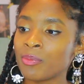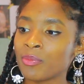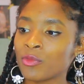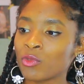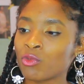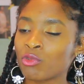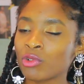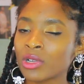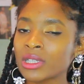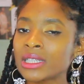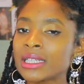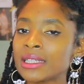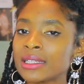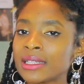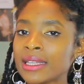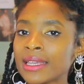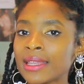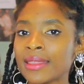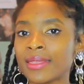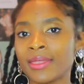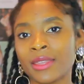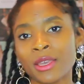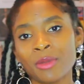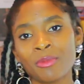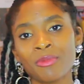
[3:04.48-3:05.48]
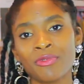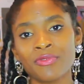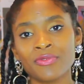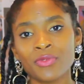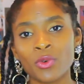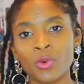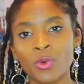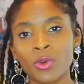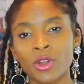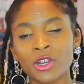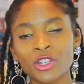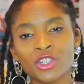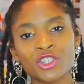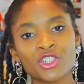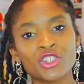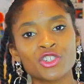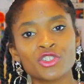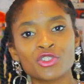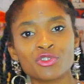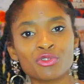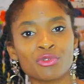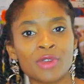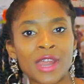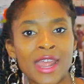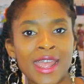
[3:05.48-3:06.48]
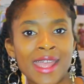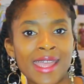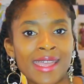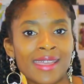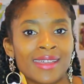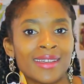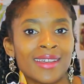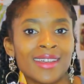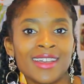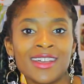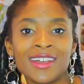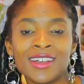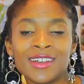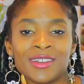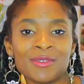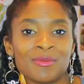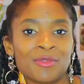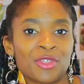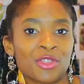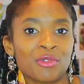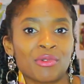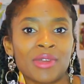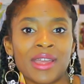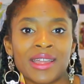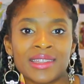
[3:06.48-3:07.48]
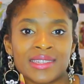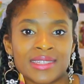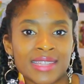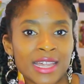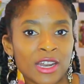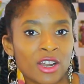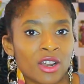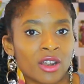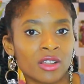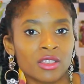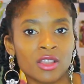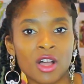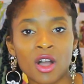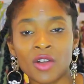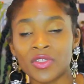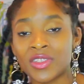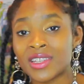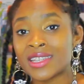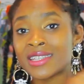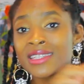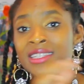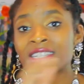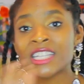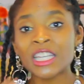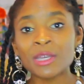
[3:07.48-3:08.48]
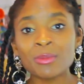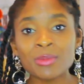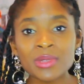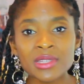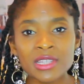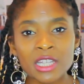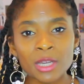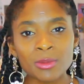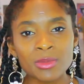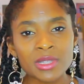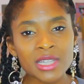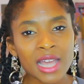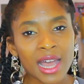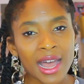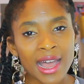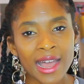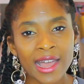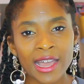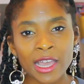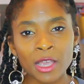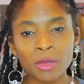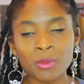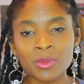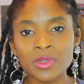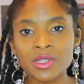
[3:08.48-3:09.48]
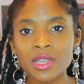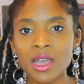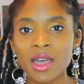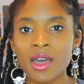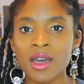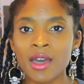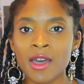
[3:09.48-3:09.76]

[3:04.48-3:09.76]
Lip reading: really need them for stray threads that are along the seams sometimes.